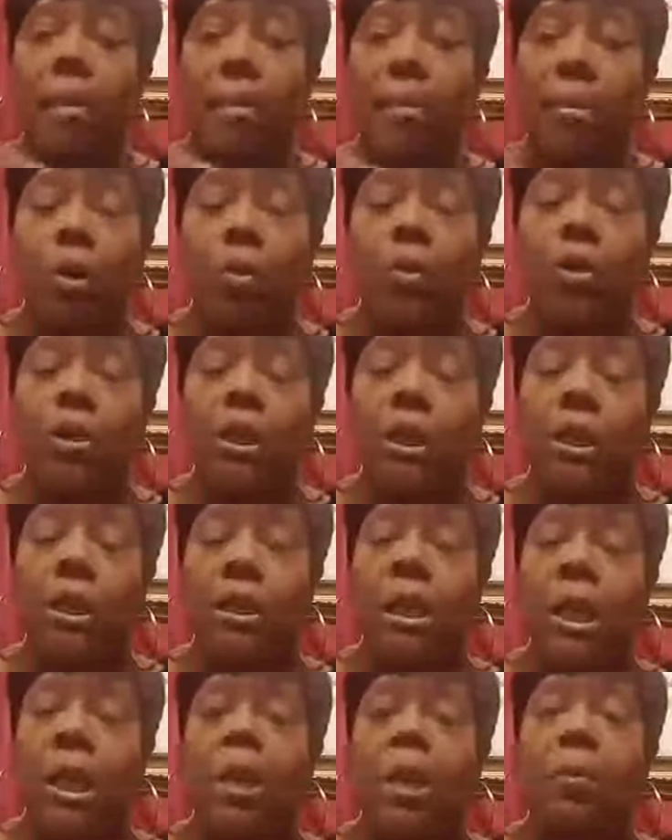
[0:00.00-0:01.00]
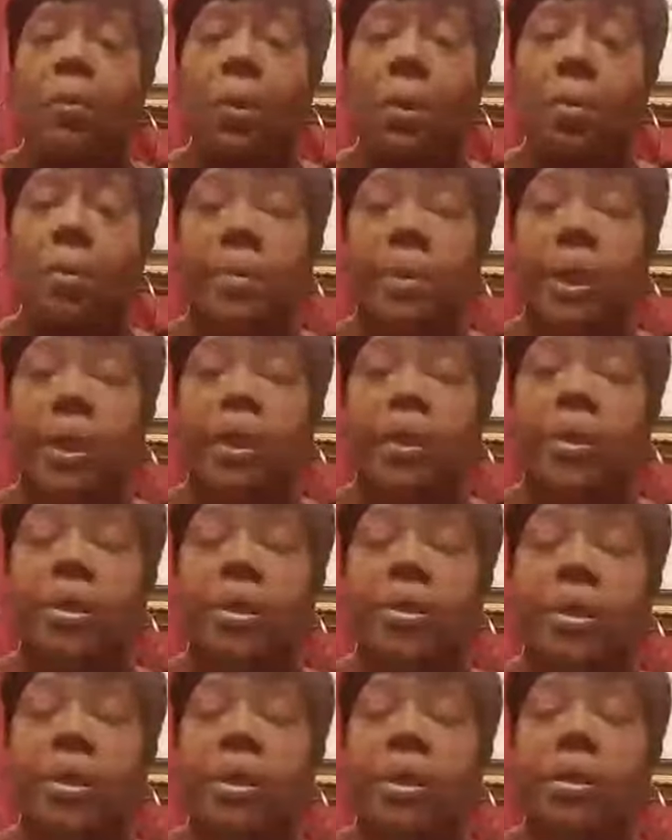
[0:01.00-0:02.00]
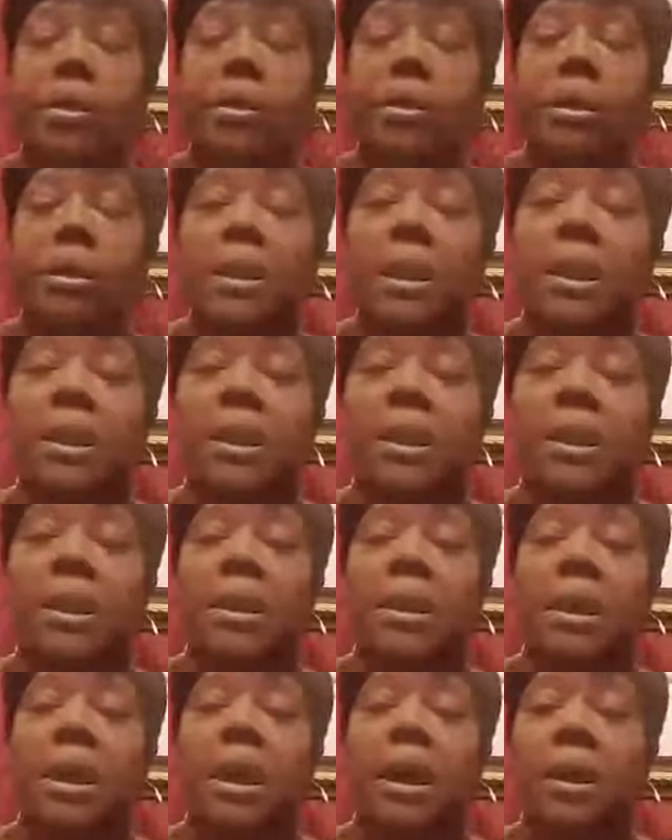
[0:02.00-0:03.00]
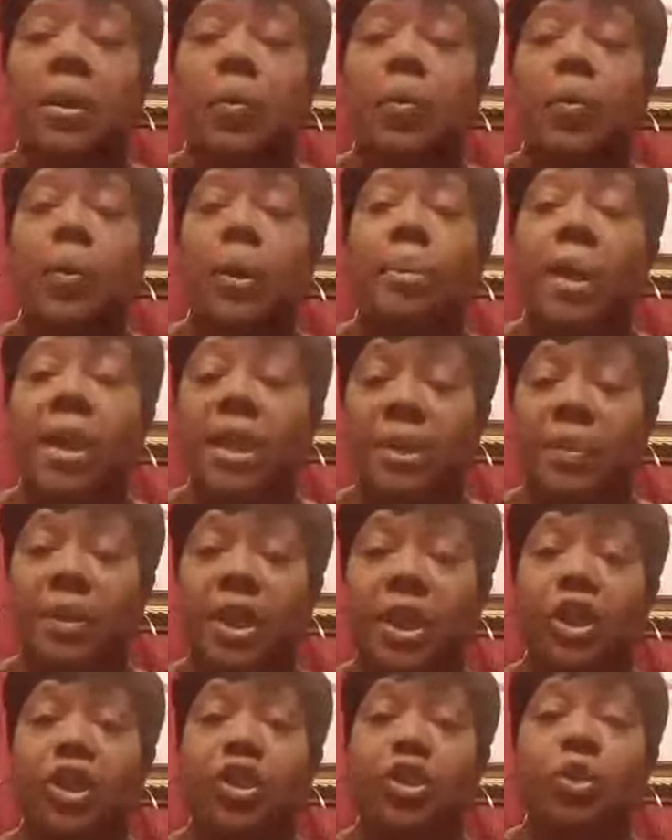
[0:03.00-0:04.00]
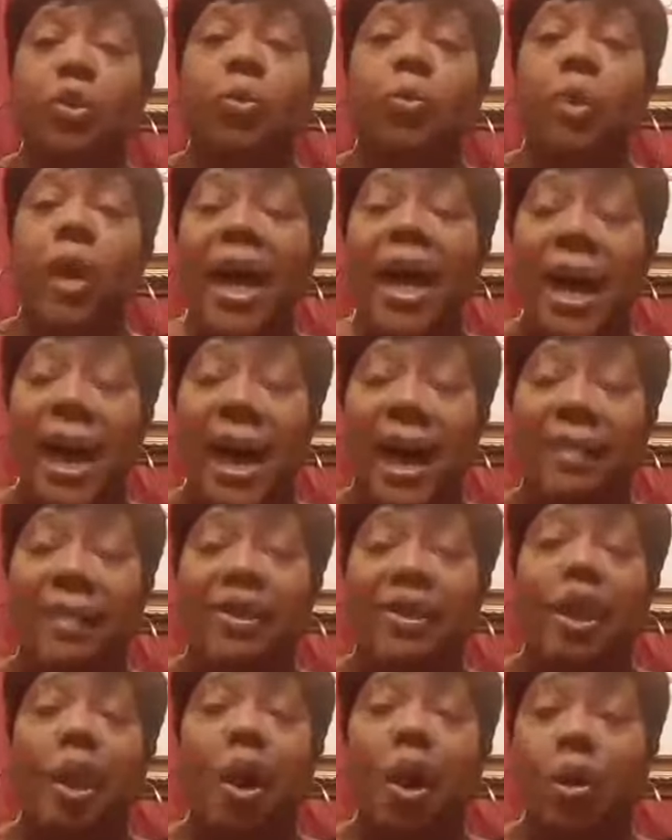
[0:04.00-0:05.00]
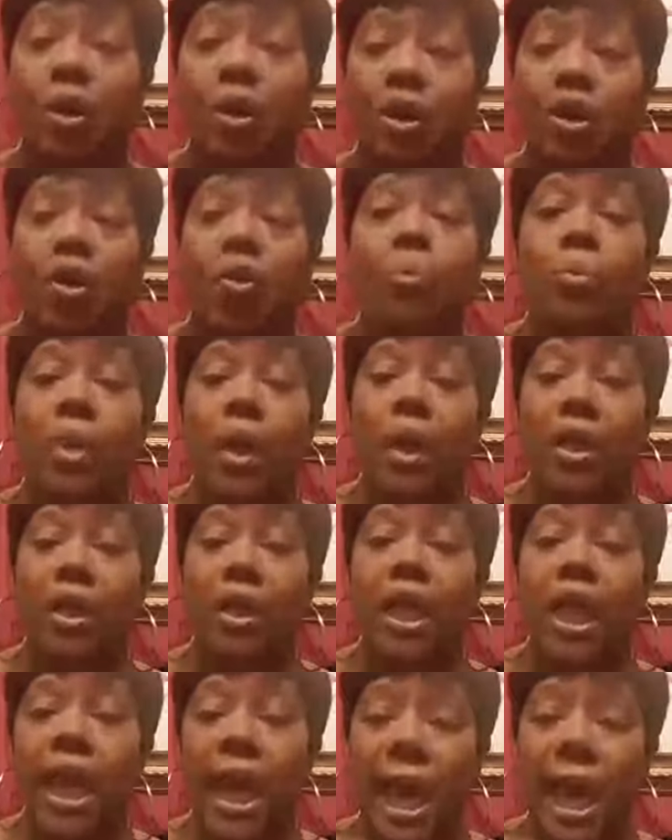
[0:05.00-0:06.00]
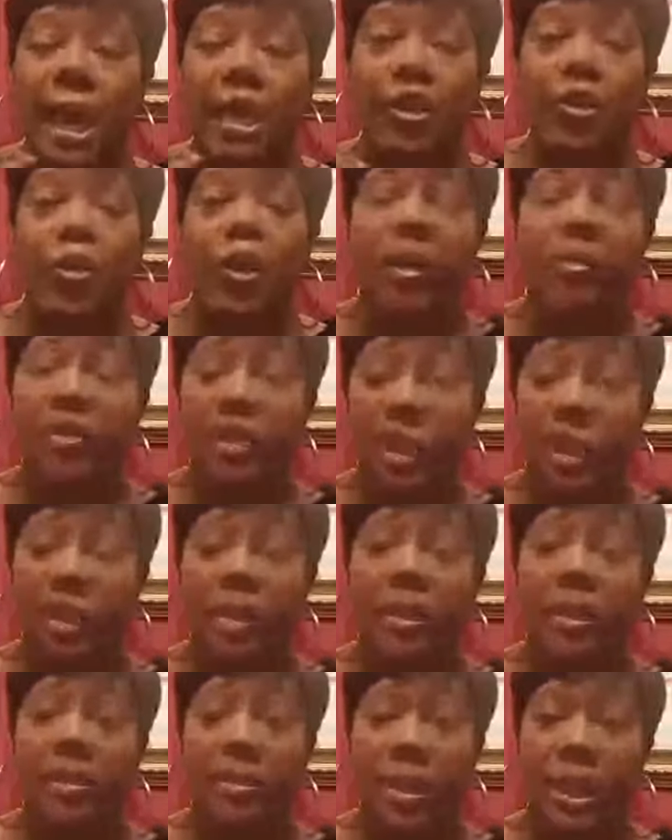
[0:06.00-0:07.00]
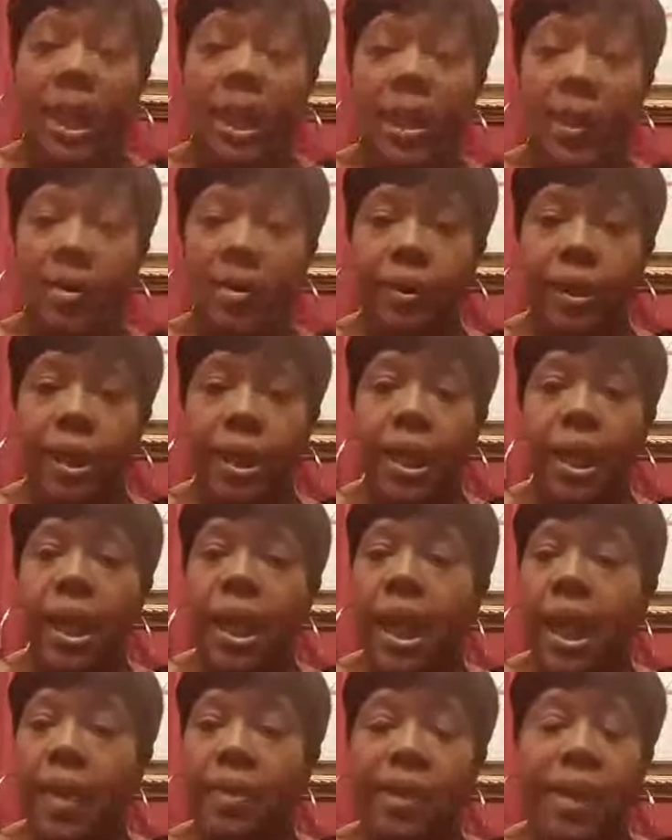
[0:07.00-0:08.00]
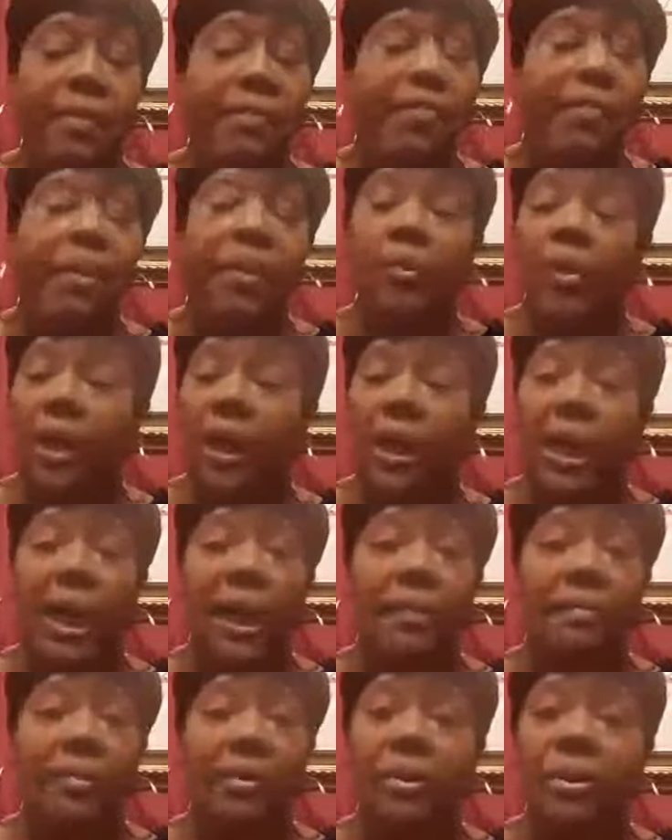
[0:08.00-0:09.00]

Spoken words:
most of the time when men start listening to other women is because you have talked so much and you have shut them down and they feel they have